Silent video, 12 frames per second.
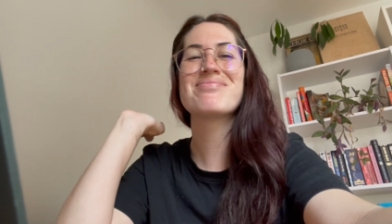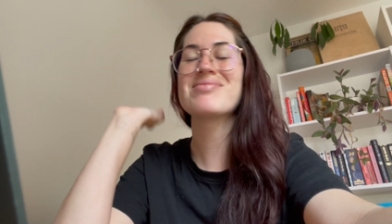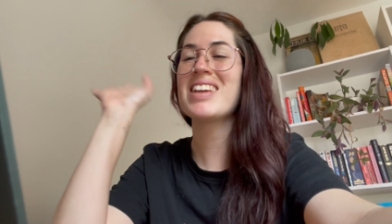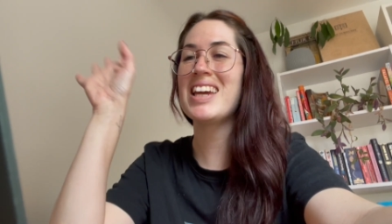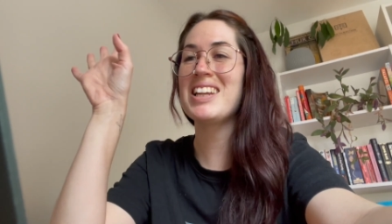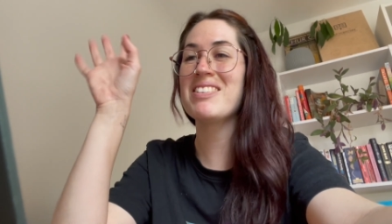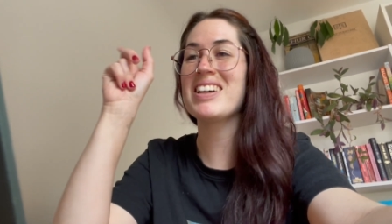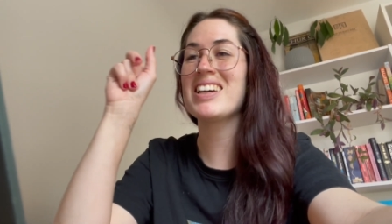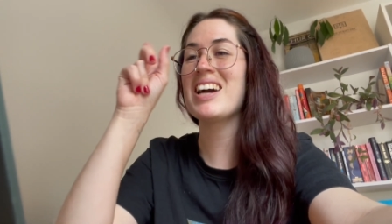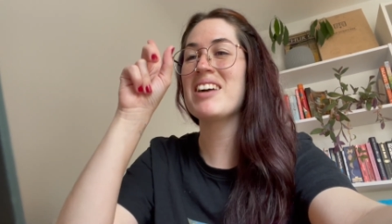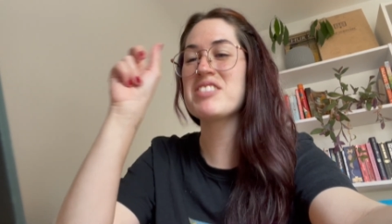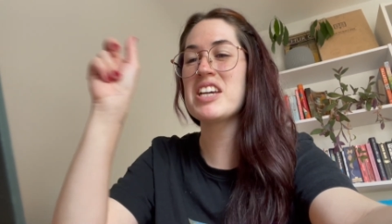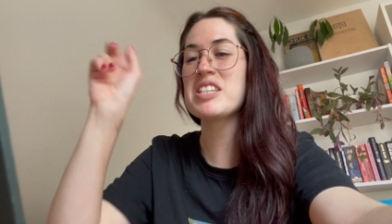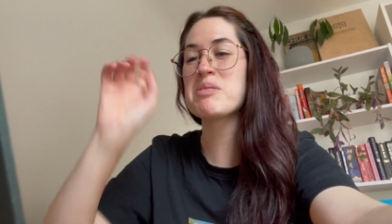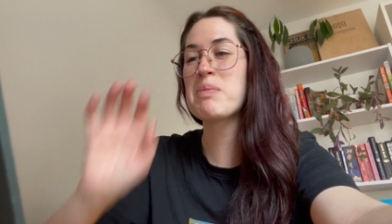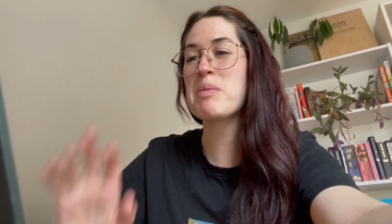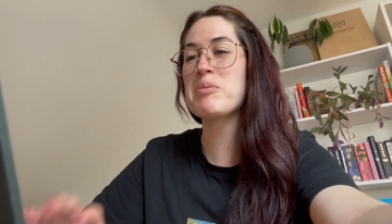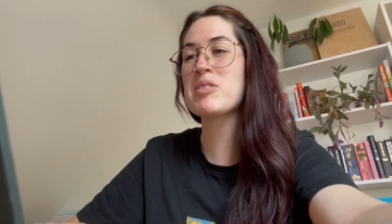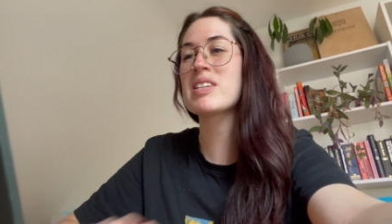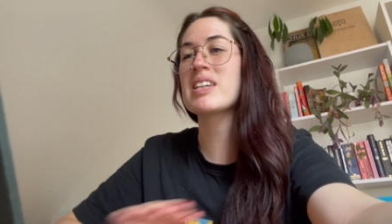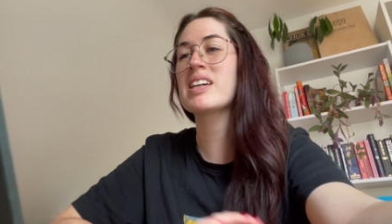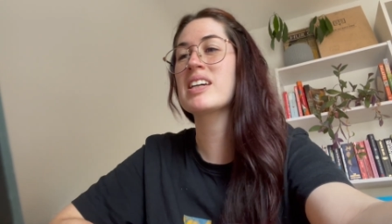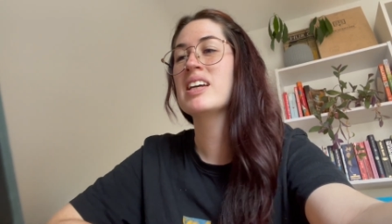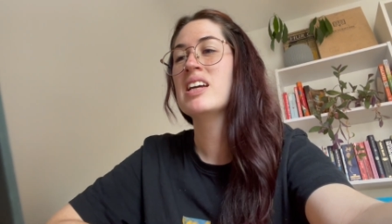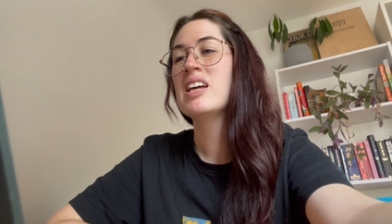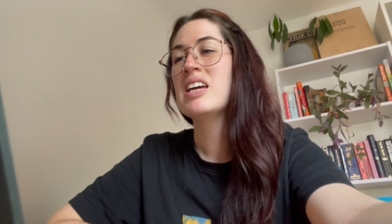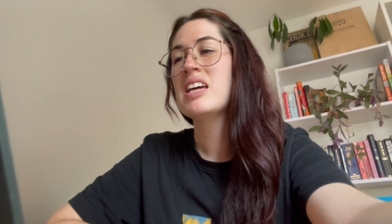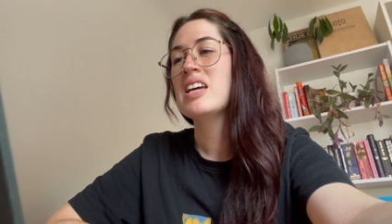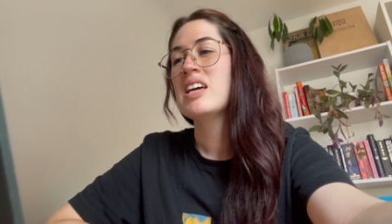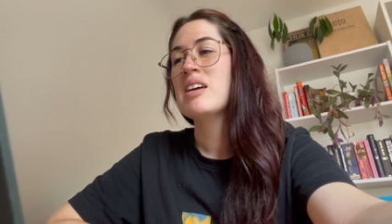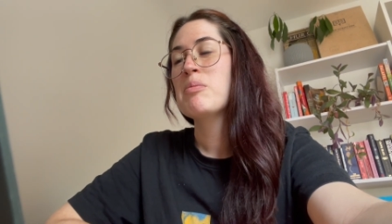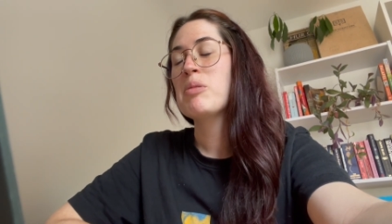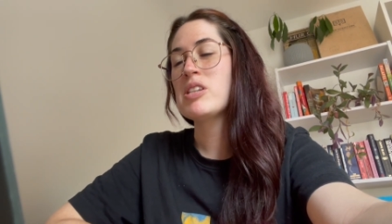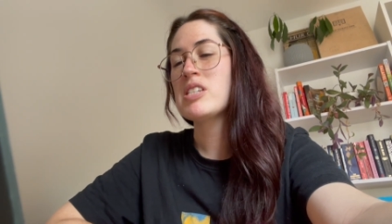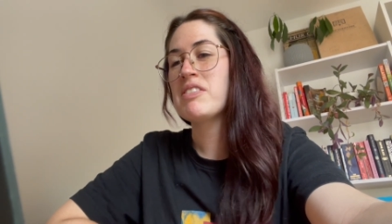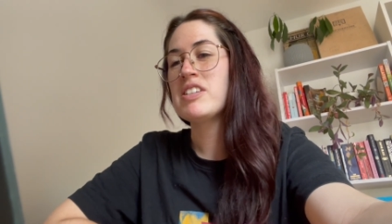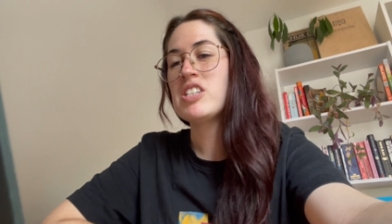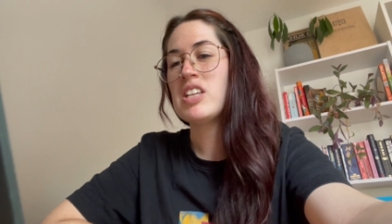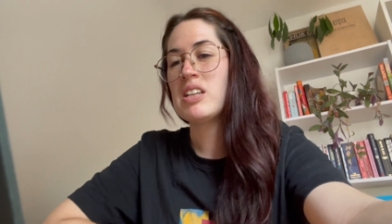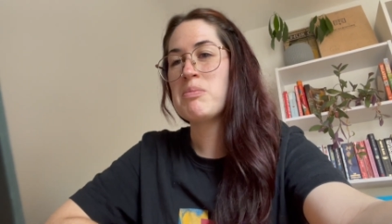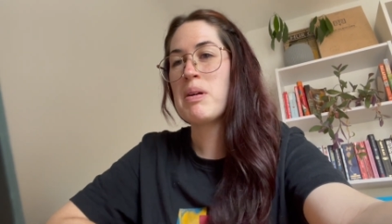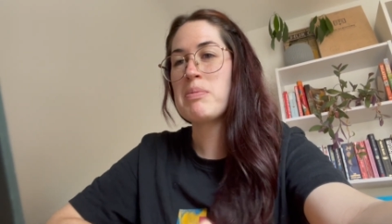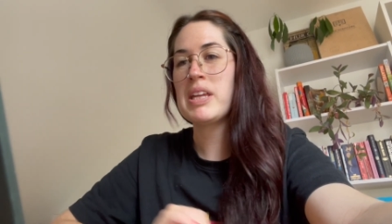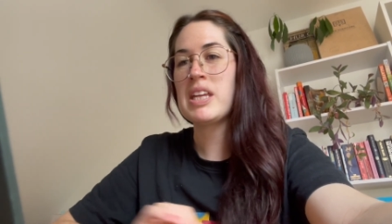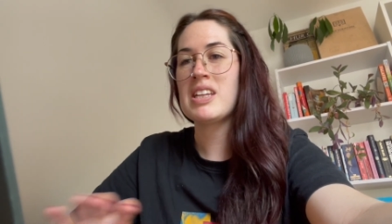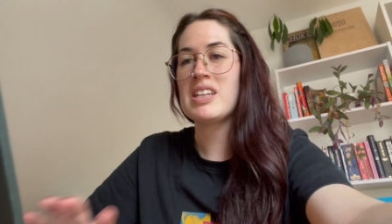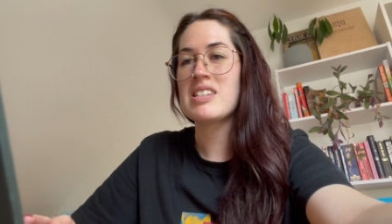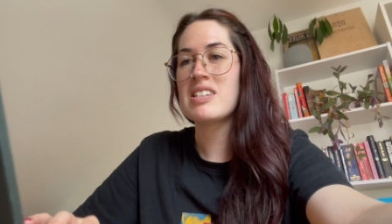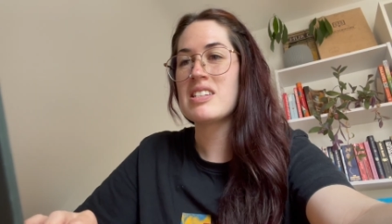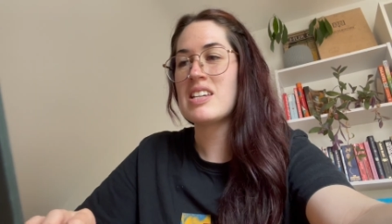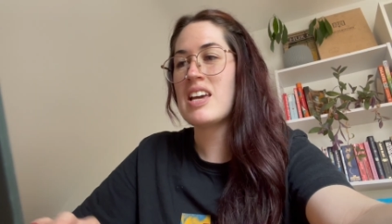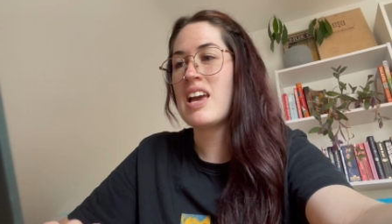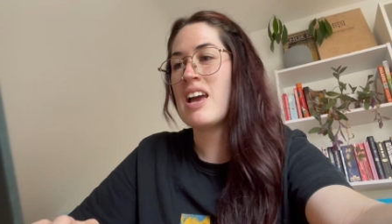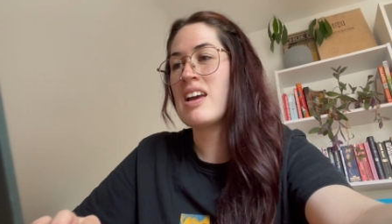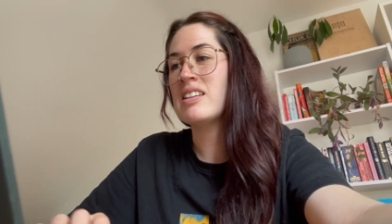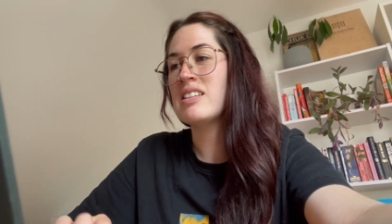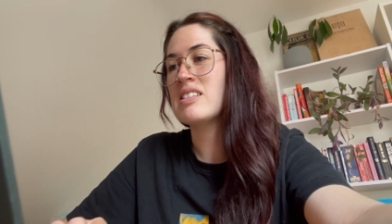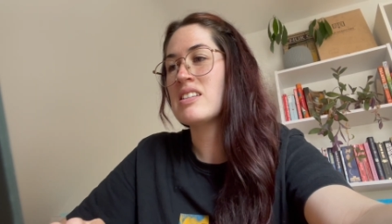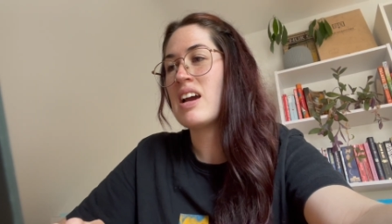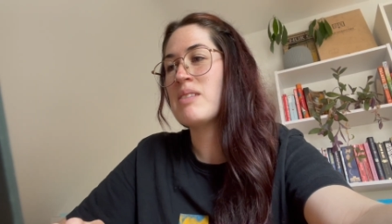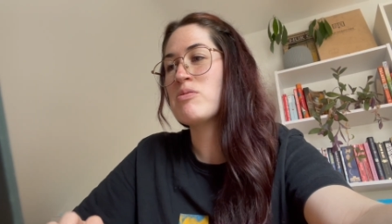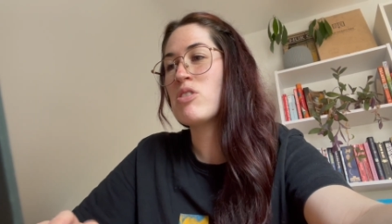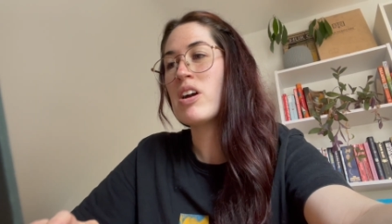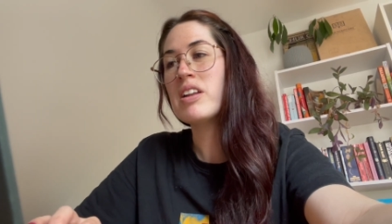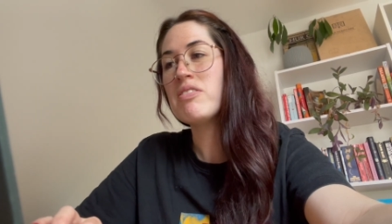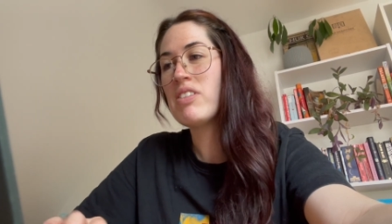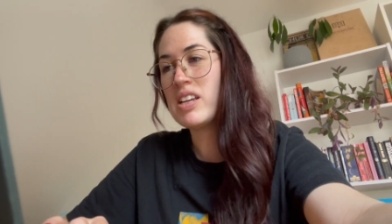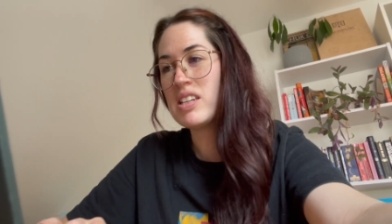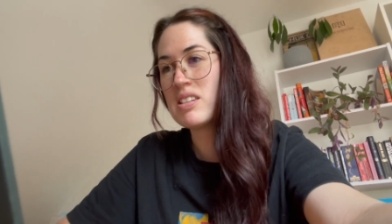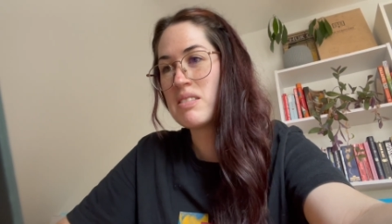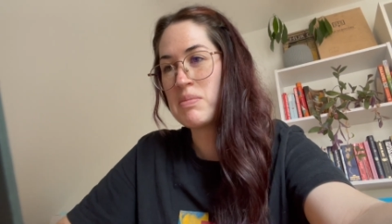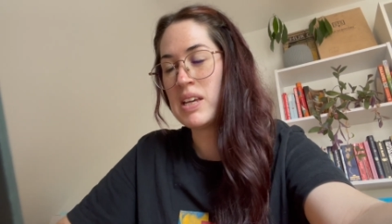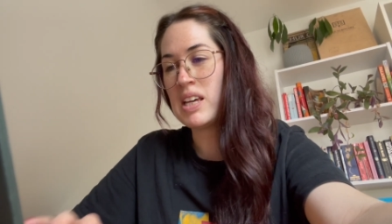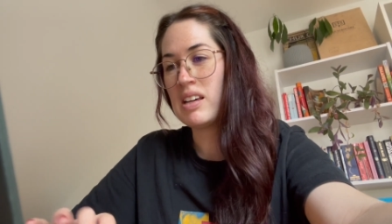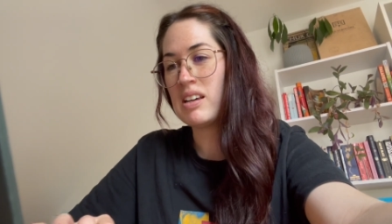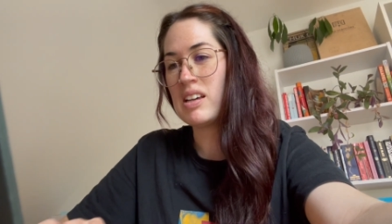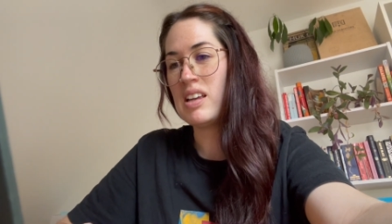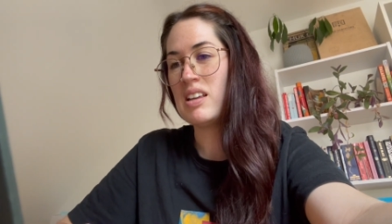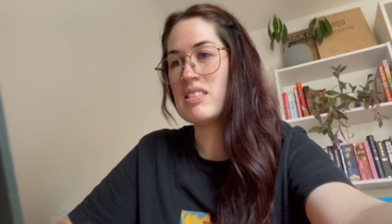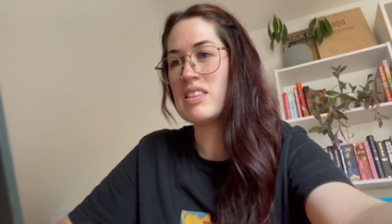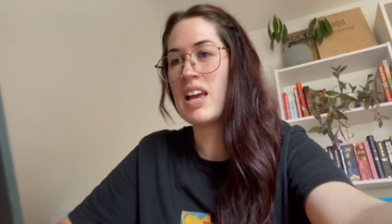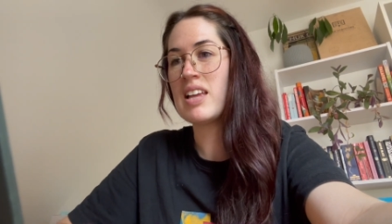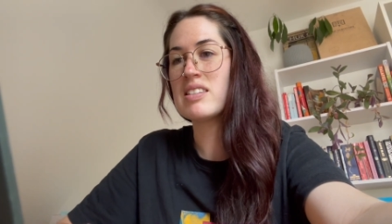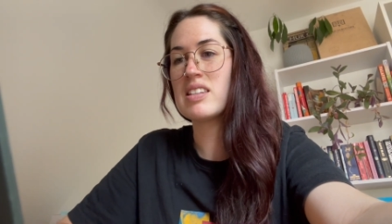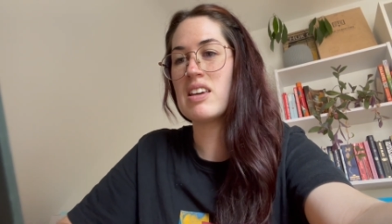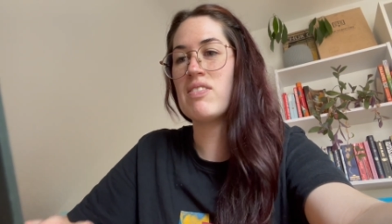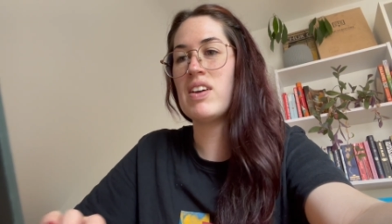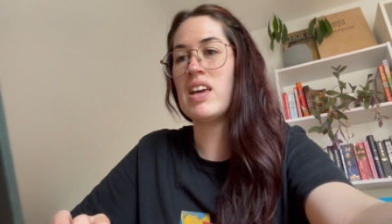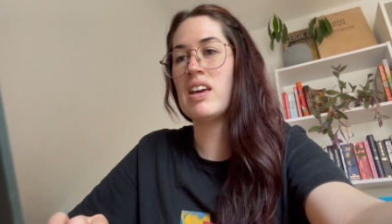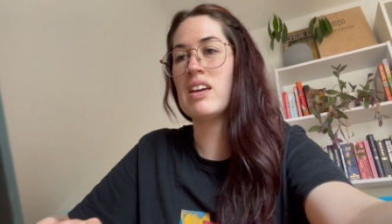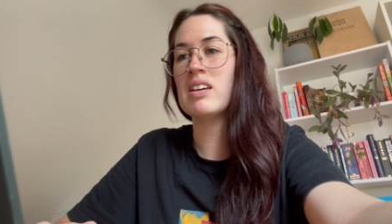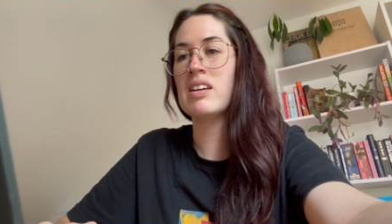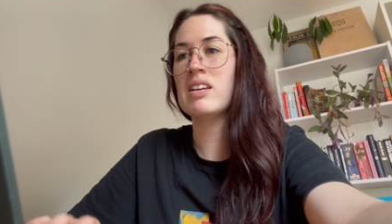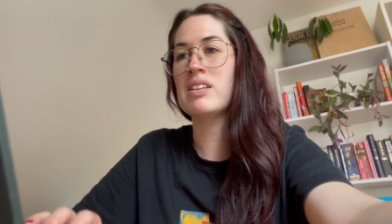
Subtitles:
Anyway, I'm changing my music because I reached the end of my playlist, and I'm trying to find something that's giving,